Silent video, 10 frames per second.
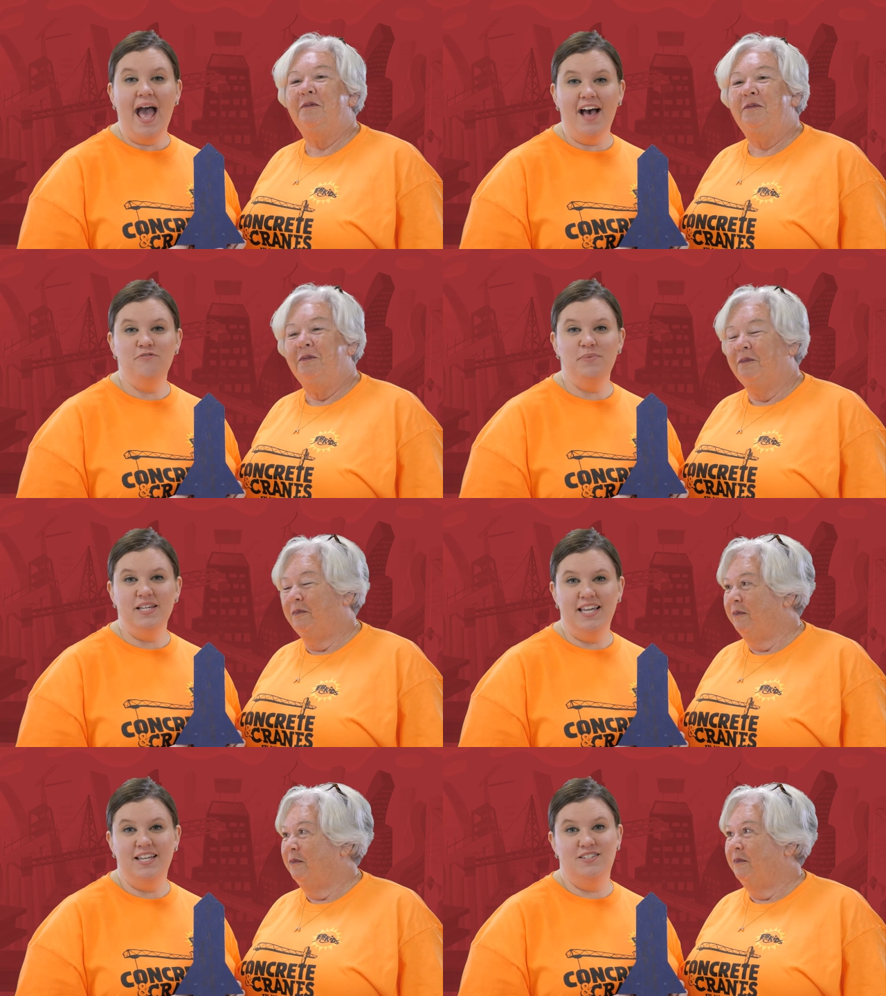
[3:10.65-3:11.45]

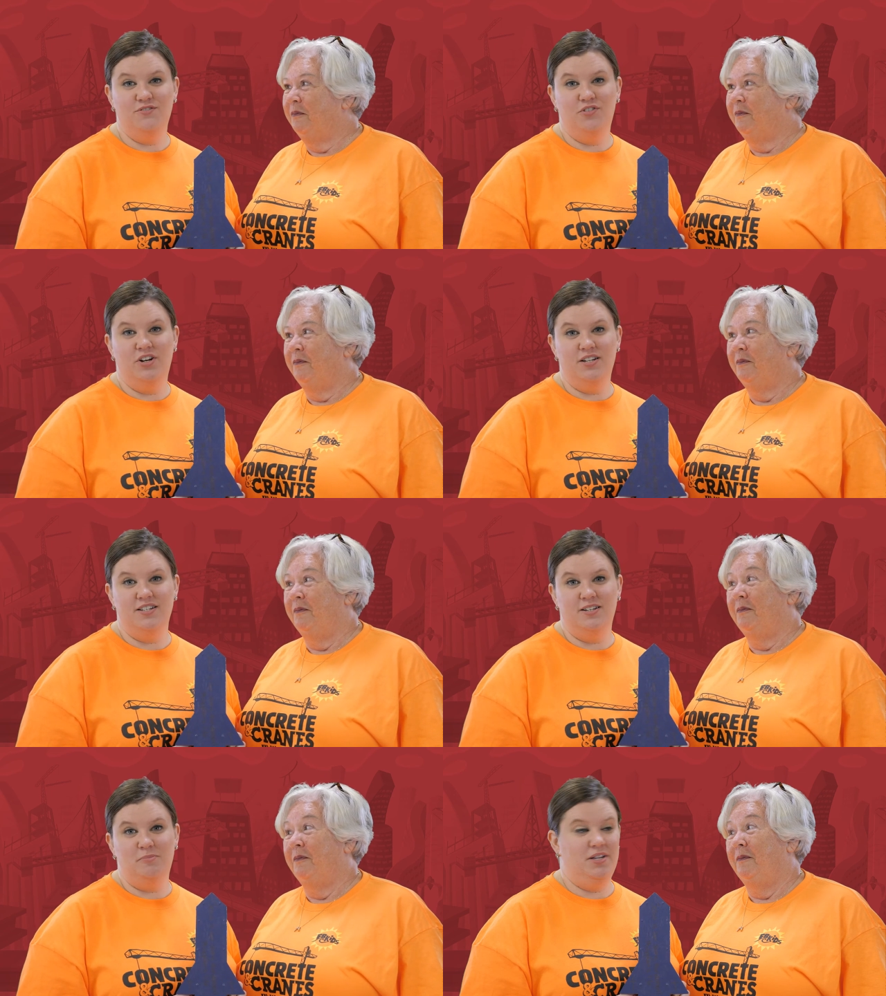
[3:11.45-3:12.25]
Speaker 1: FB Kids
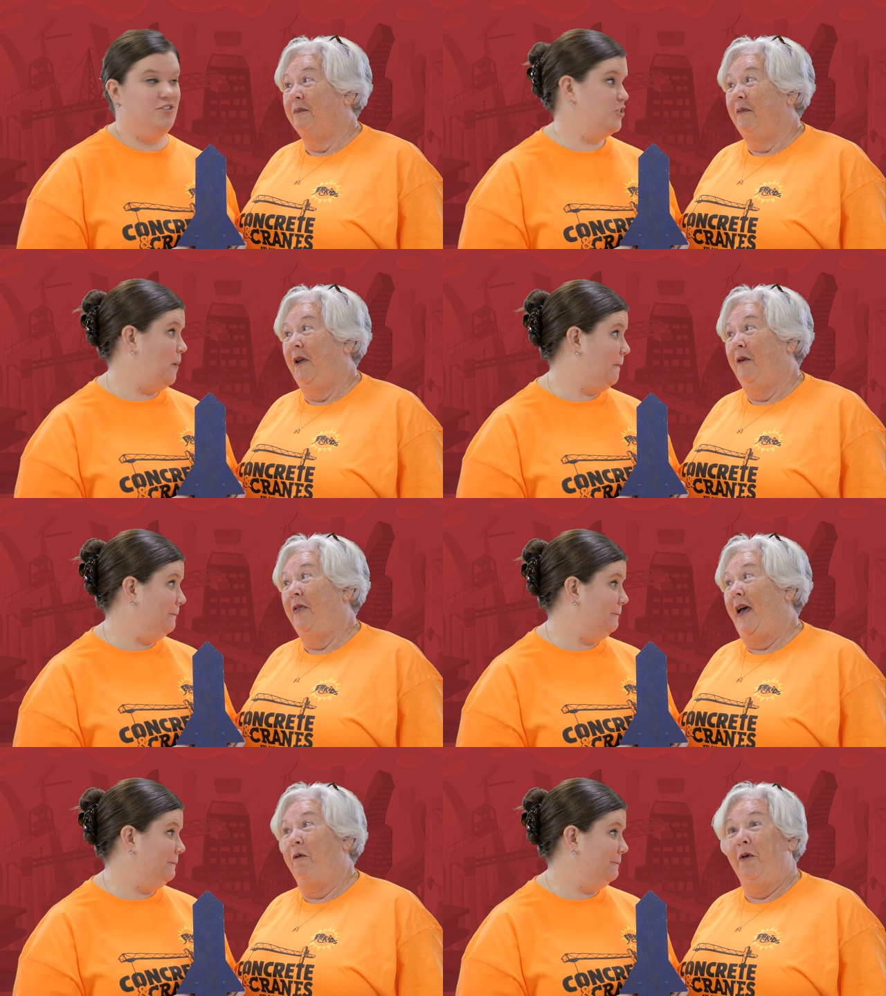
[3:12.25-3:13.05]
Fernandina Beach. Oh,
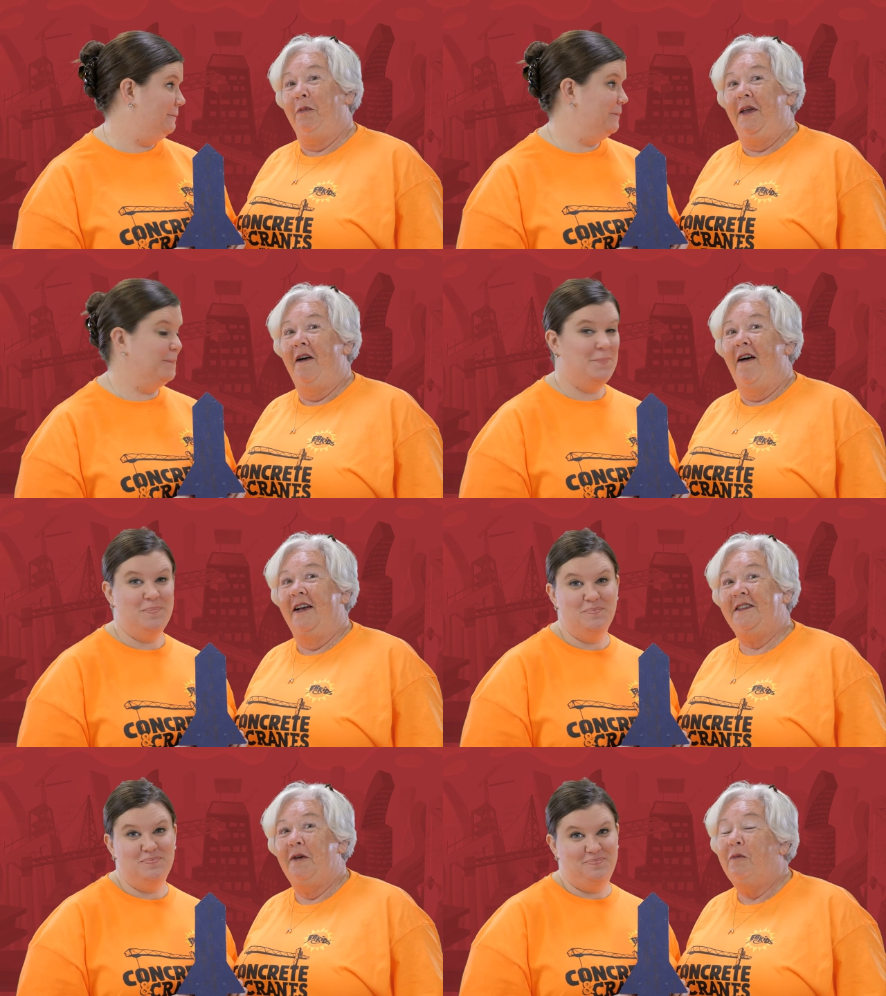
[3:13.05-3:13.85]
that would be
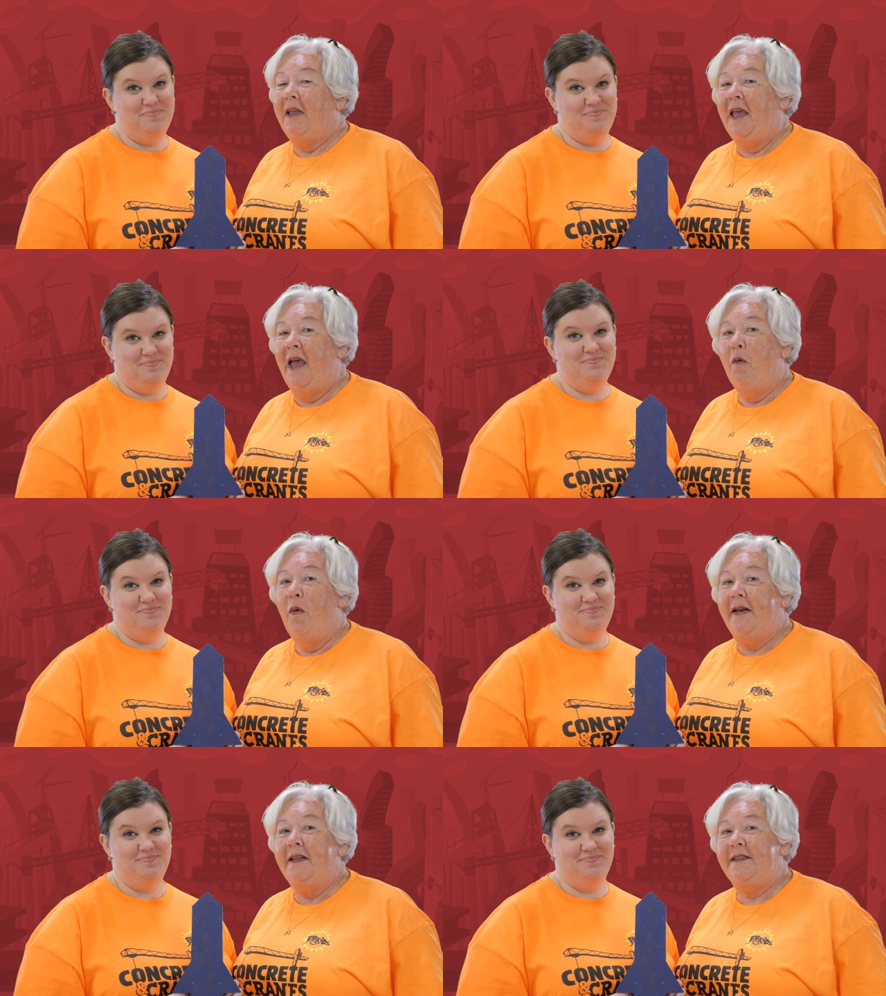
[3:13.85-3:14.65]
awesome. Can't
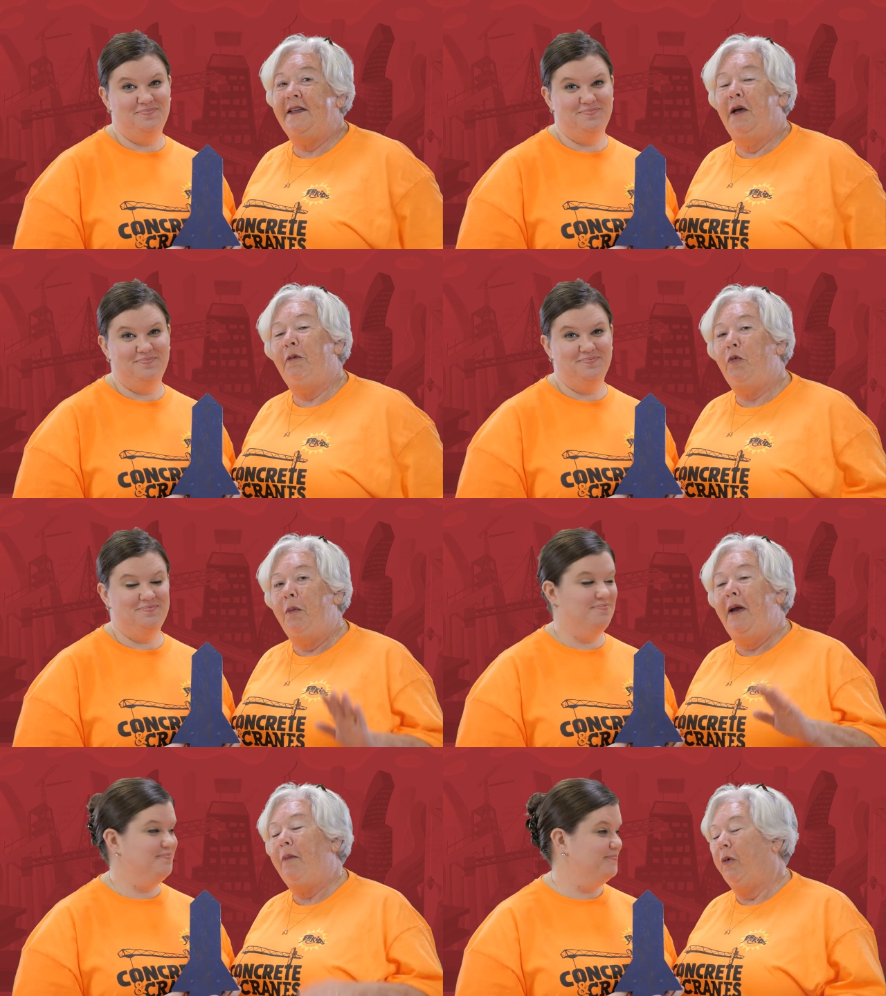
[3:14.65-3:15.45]
wait to see them. And
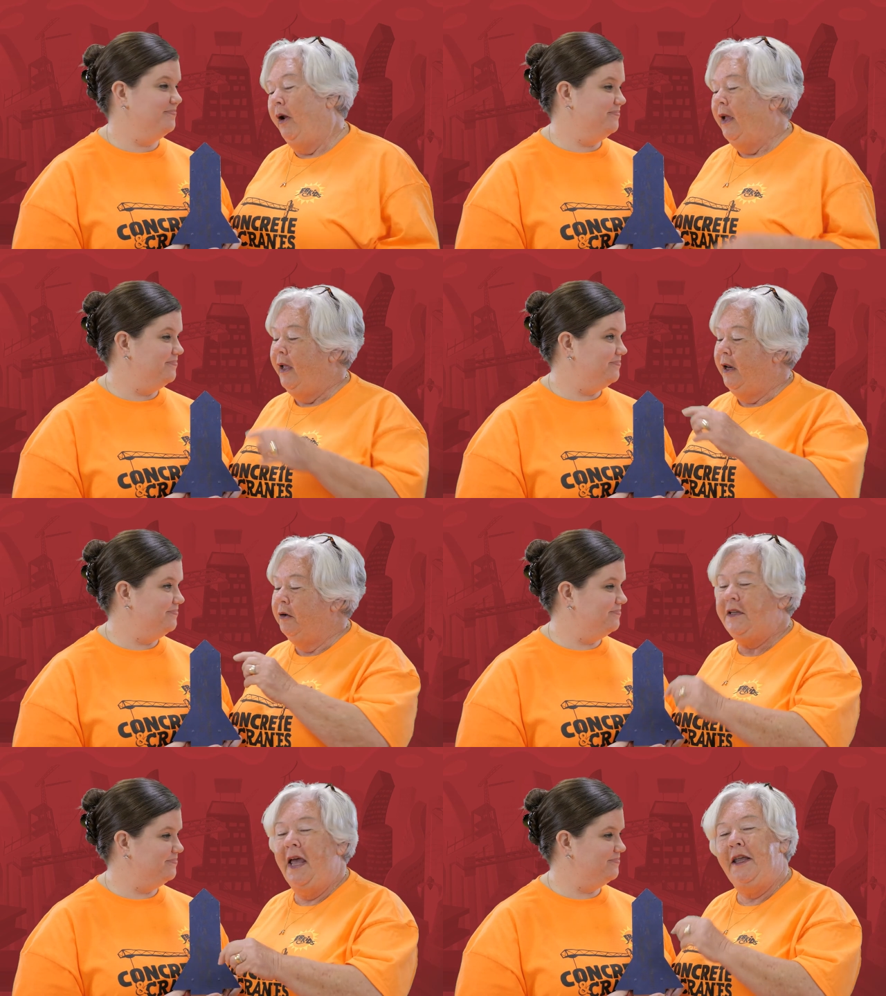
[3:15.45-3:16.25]
remember,
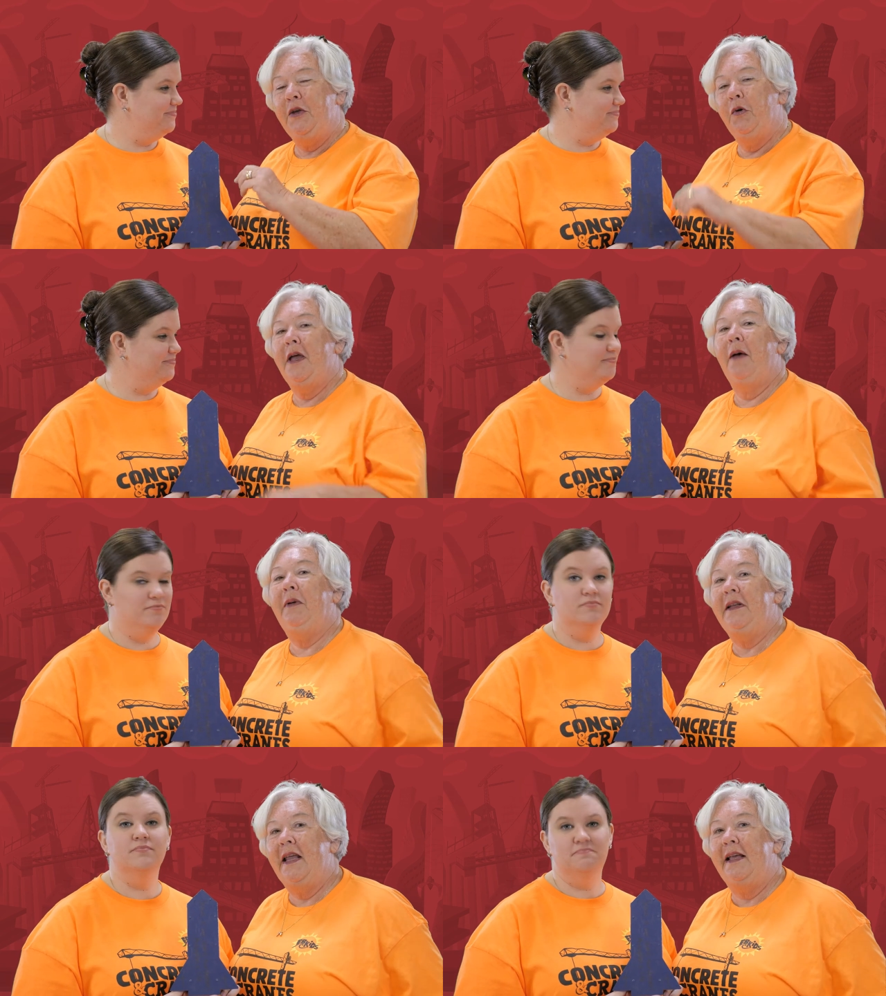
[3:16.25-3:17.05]
it'll take you a
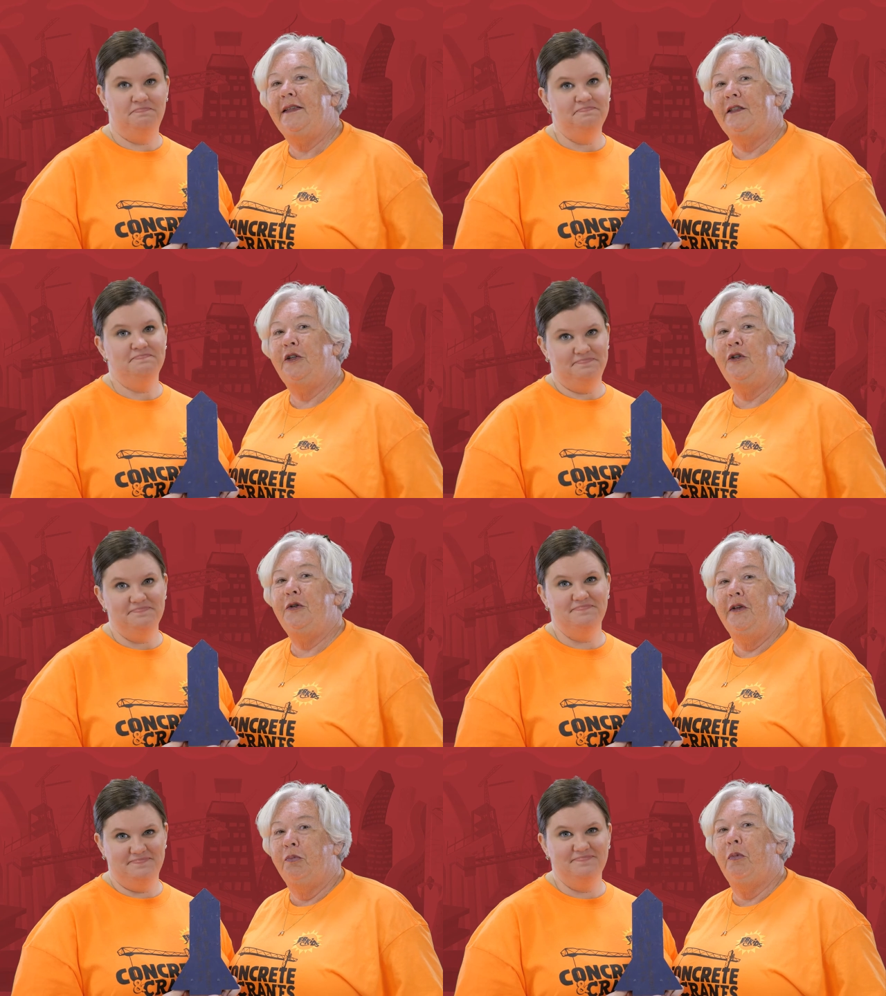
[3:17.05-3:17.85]
couple of days to
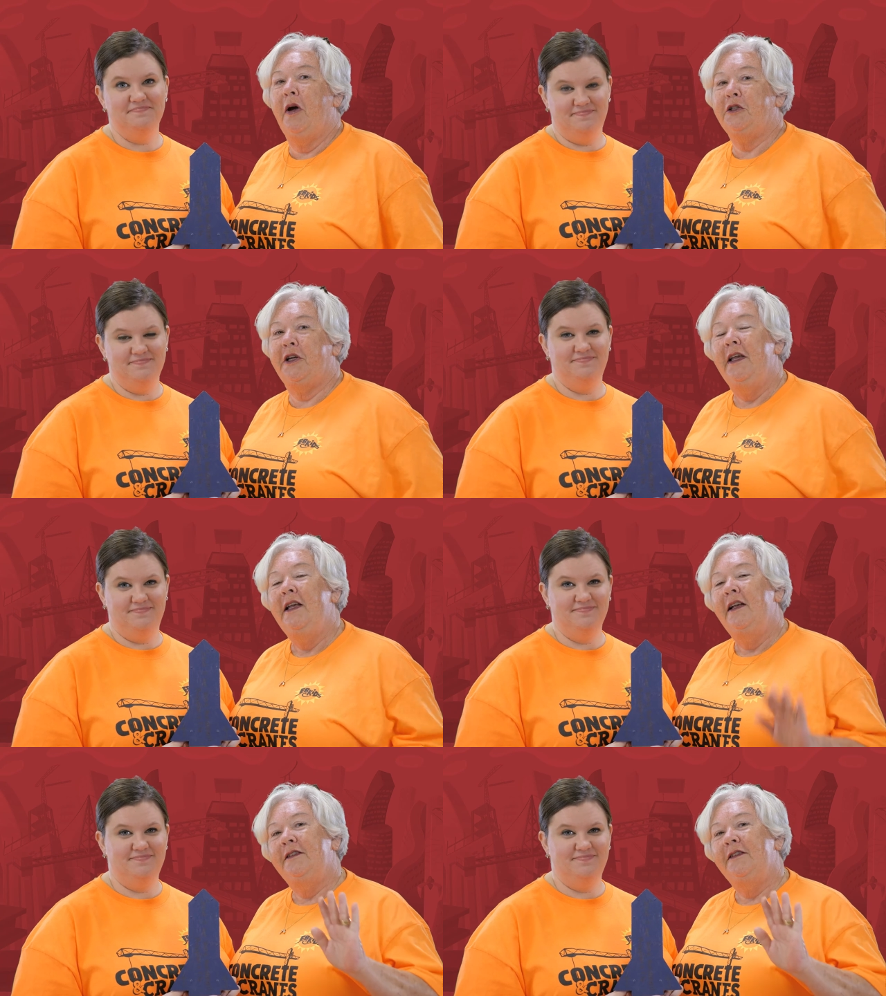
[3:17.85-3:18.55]
do this project.